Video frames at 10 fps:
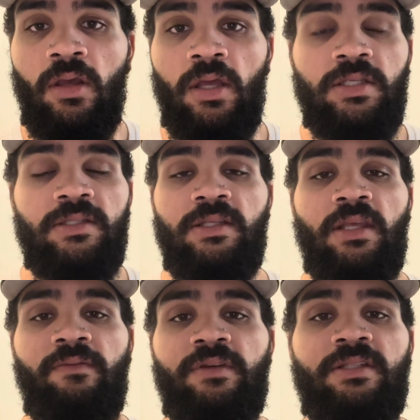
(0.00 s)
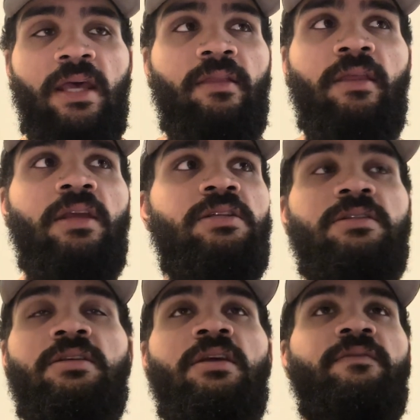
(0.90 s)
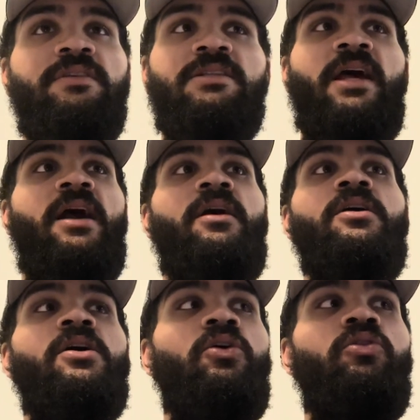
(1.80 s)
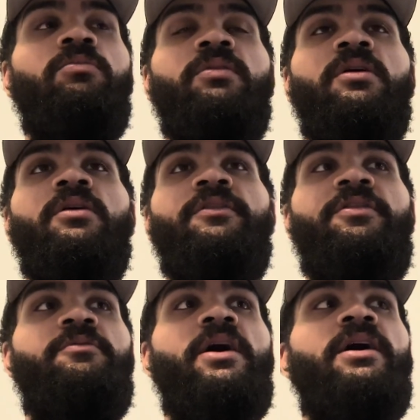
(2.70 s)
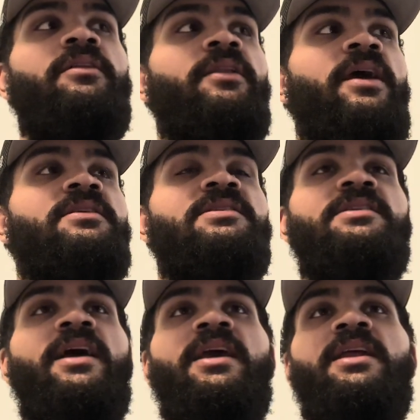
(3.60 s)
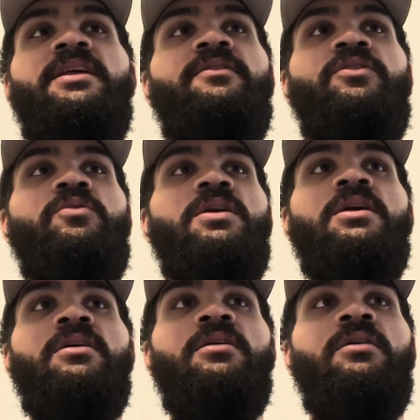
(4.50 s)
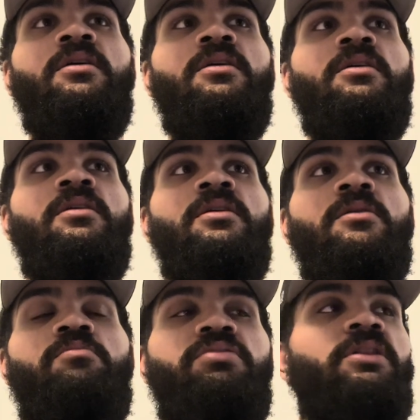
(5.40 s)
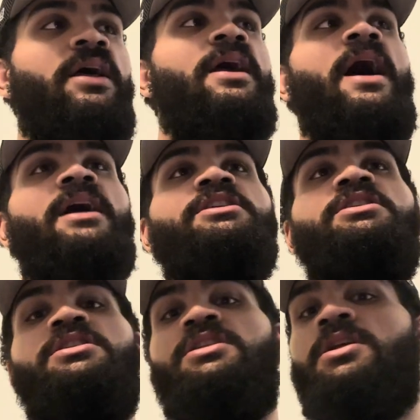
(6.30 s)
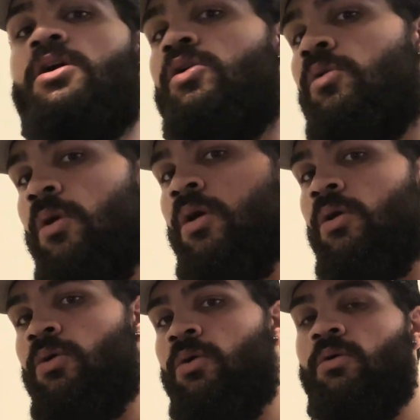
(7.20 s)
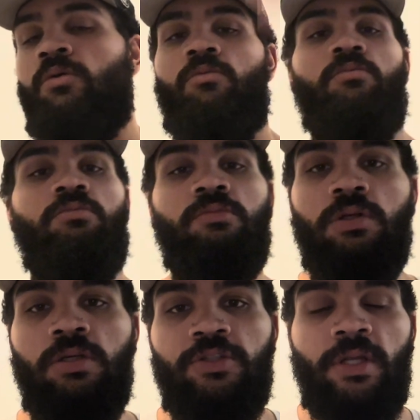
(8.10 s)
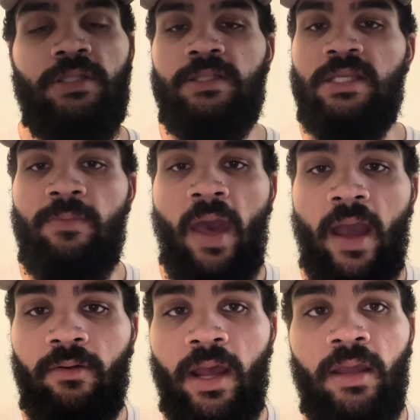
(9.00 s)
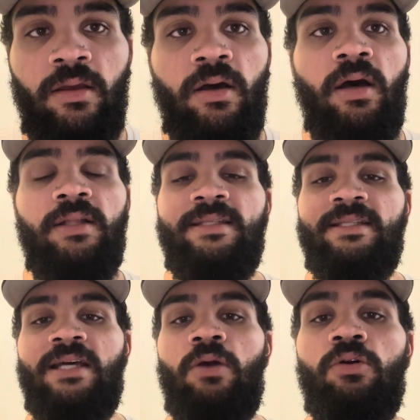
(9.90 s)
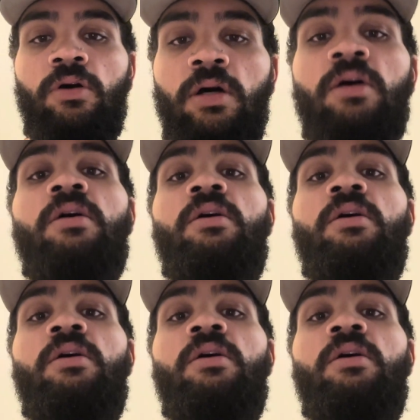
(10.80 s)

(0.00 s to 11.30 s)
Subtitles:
just to give us that link, just to give us that goal ball threat, like 2nd and 3, play action, Geno, straight to T-Mac, right? Tataroa,